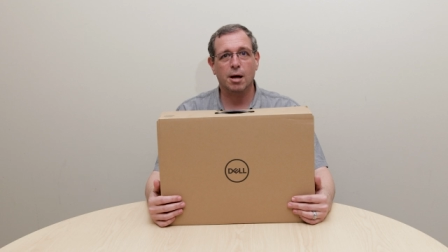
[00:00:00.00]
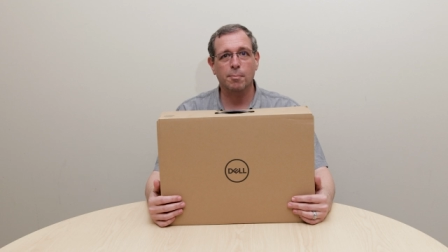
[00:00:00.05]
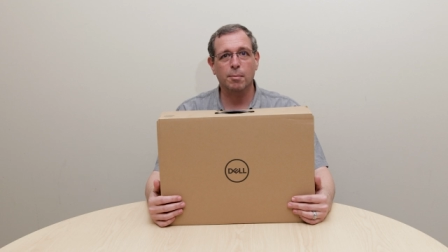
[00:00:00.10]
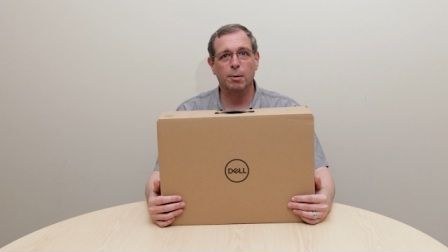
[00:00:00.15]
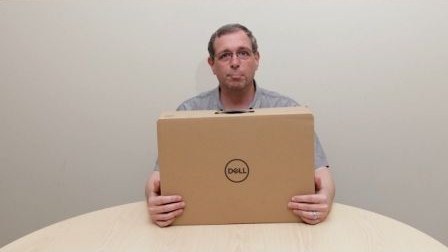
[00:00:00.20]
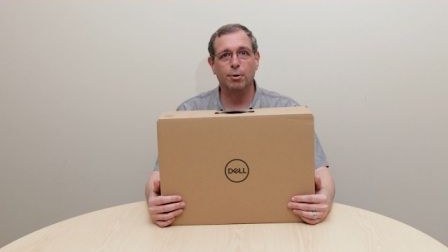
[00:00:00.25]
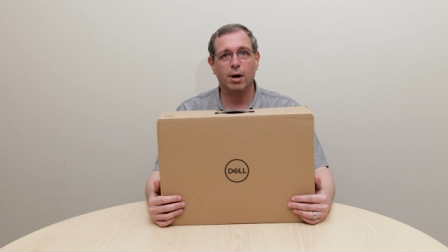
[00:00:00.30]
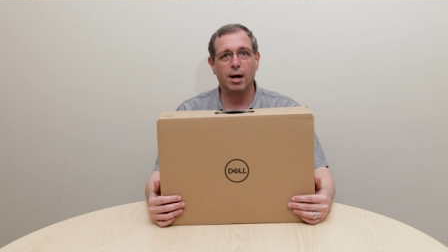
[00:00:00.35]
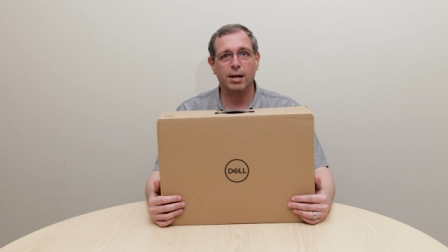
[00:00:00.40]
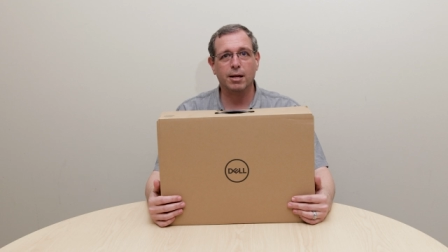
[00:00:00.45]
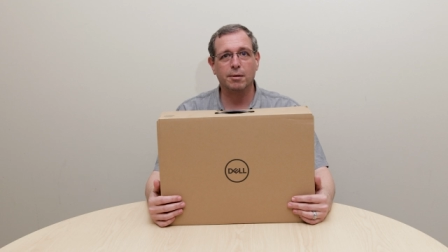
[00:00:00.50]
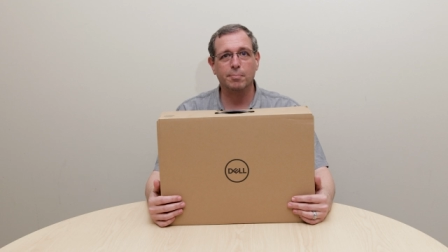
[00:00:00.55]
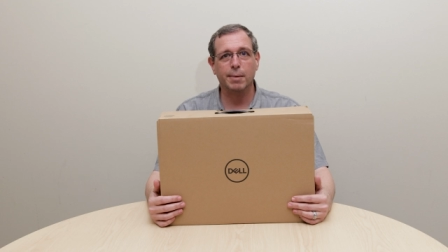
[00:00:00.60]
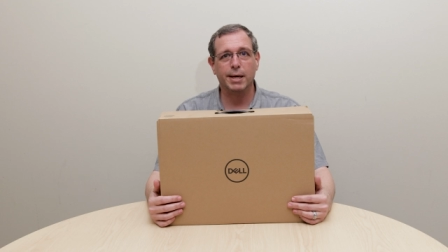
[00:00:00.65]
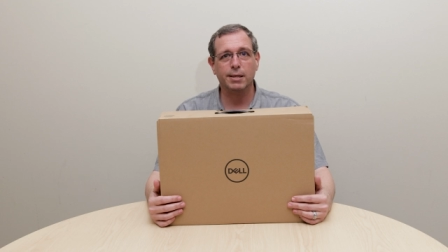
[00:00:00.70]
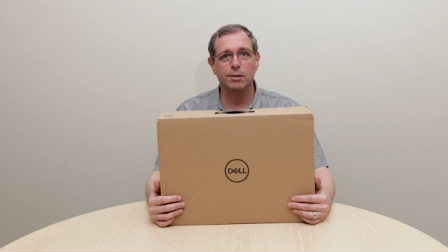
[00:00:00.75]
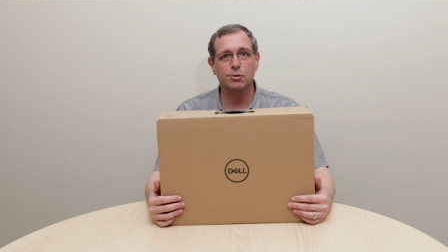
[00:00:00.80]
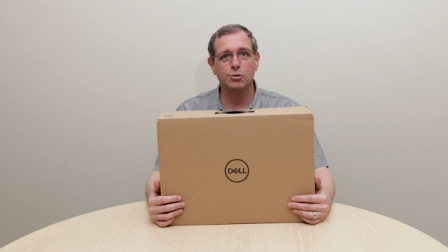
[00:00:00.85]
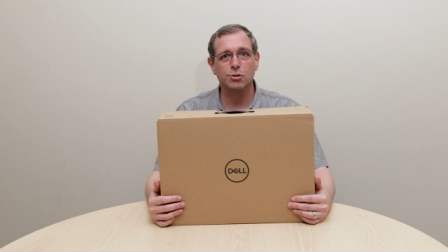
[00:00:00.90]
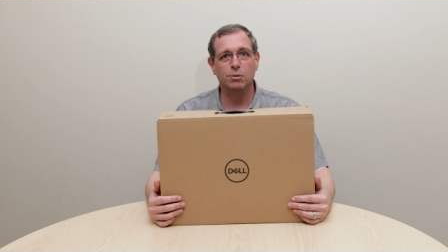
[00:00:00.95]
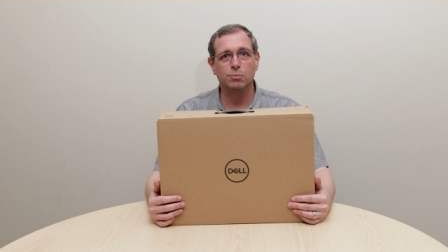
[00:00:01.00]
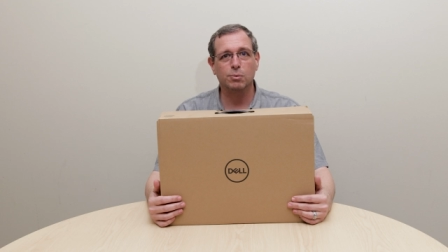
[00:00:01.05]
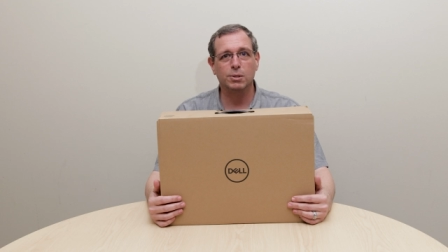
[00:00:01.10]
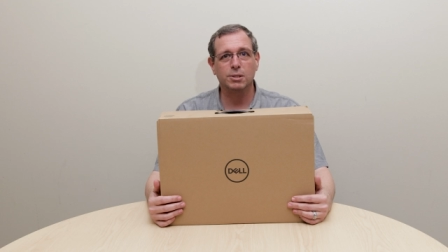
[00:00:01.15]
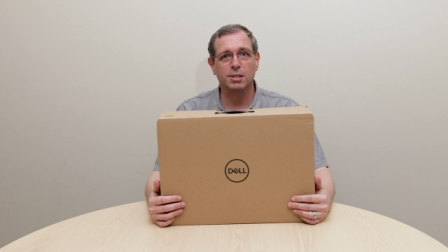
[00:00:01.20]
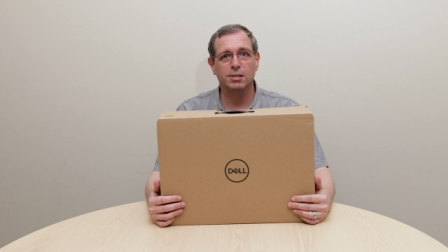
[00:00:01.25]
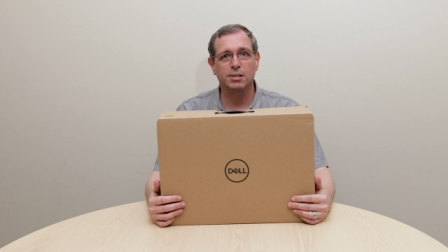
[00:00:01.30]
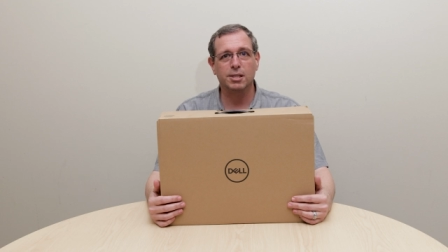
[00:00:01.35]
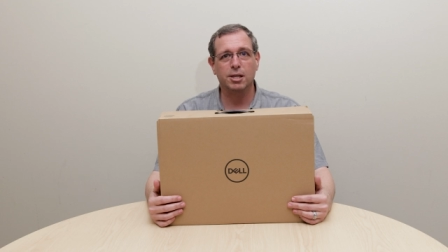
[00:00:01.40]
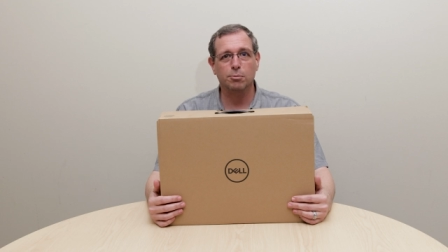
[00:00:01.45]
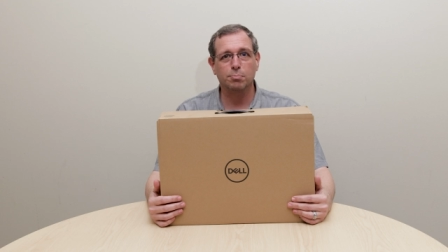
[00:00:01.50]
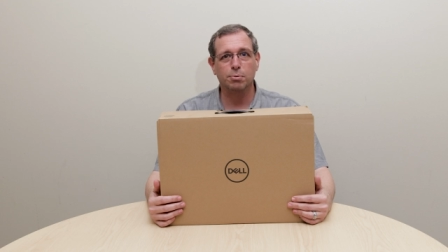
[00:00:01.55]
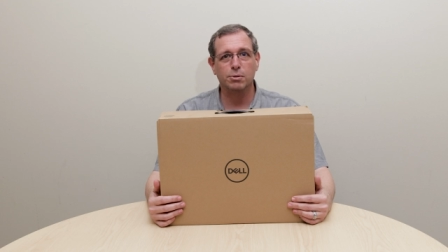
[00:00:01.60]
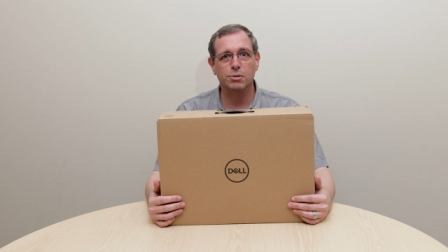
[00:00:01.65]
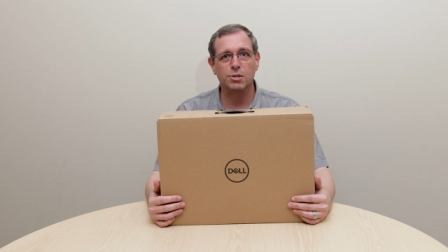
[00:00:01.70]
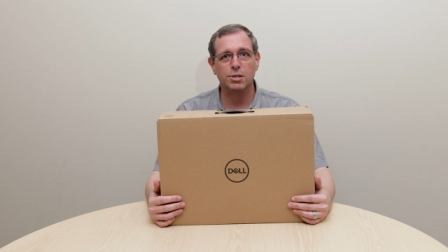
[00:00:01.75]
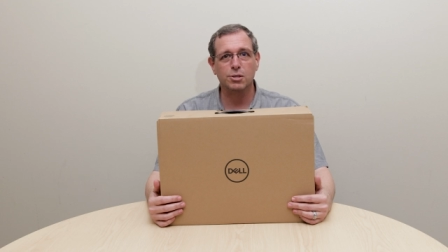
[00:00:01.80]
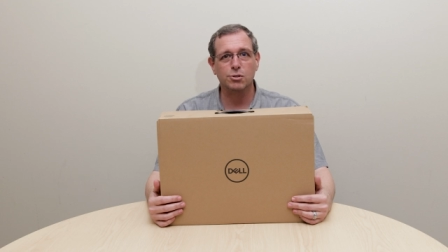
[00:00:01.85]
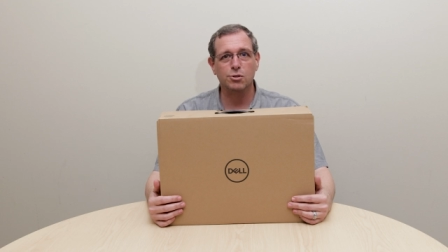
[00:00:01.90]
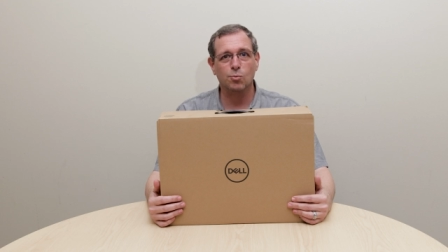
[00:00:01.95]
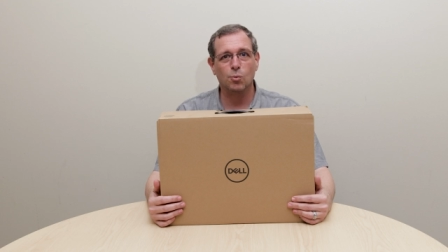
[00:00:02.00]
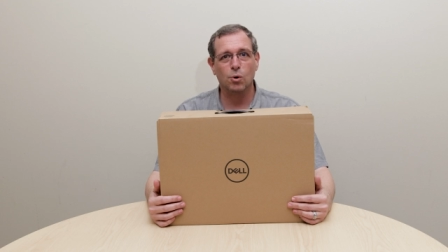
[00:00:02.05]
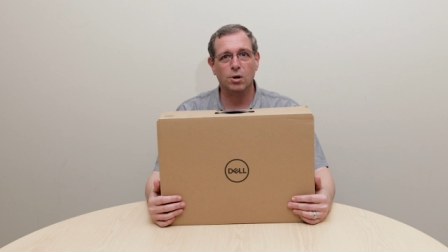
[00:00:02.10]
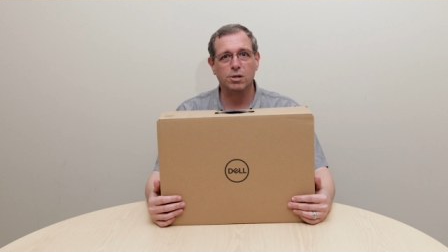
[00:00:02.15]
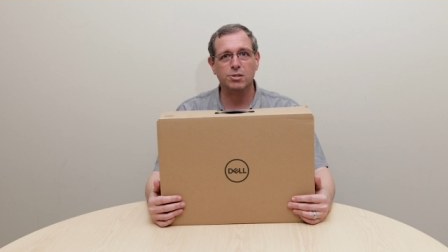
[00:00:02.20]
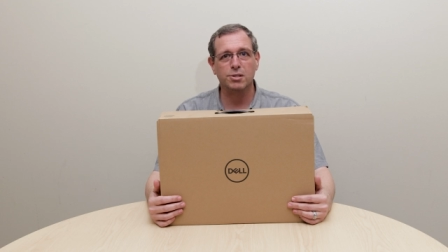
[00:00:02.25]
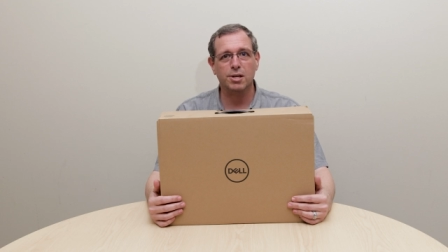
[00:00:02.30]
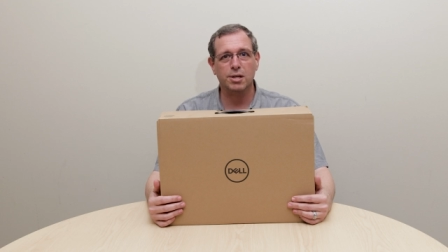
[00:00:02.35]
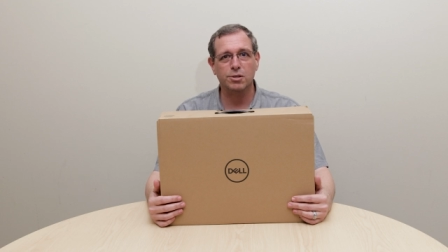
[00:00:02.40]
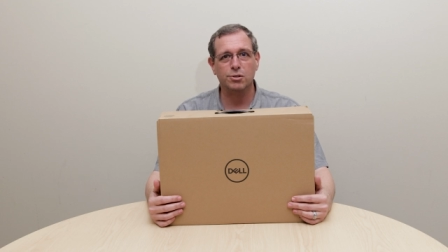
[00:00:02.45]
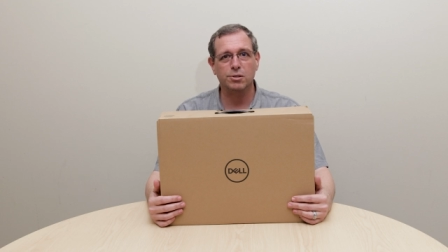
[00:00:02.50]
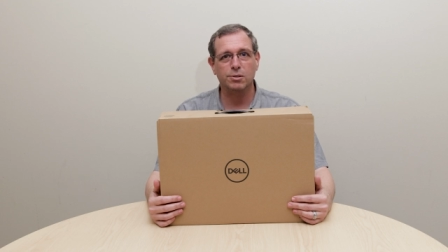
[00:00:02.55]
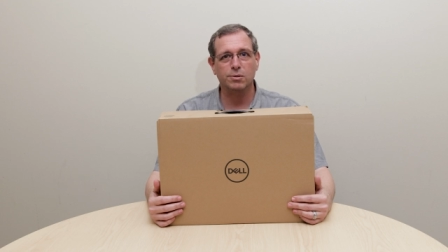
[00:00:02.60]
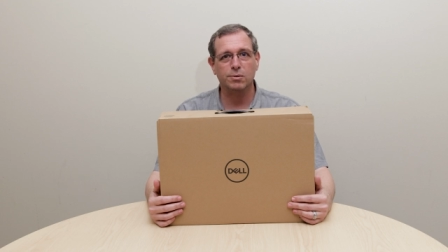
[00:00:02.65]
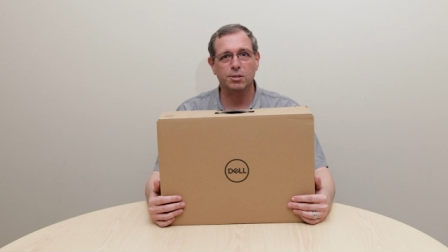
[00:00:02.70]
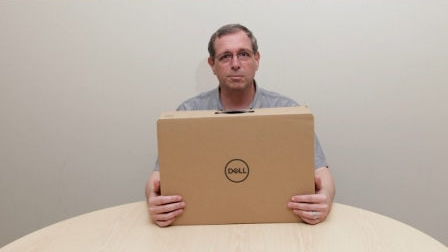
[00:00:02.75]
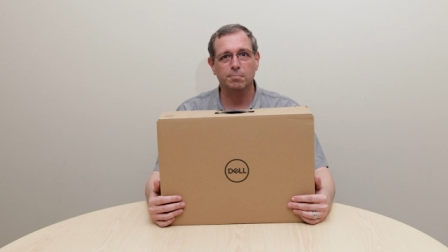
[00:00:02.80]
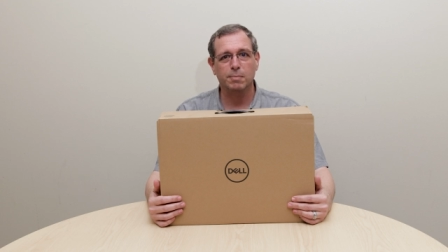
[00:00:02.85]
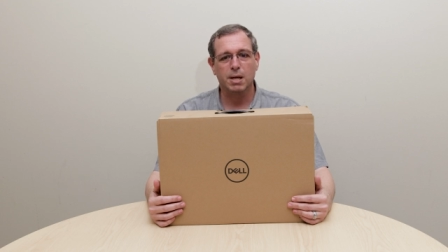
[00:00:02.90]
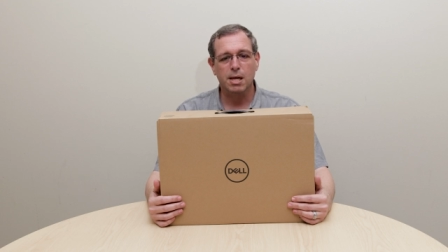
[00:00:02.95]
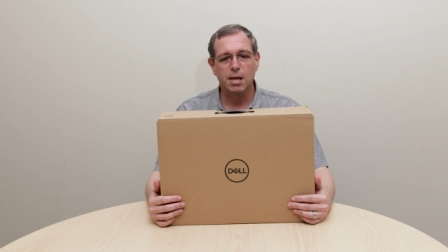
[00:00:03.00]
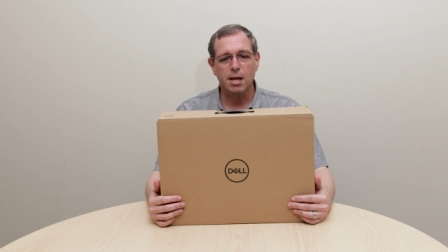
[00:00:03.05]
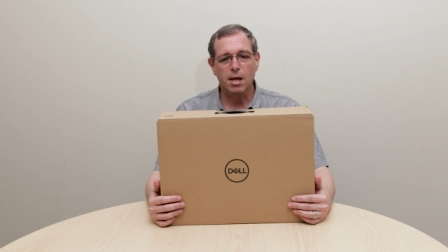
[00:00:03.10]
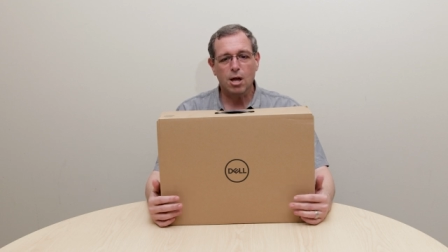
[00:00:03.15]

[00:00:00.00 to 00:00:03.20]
I'm a product manager with the Dell Precision Workstation Group.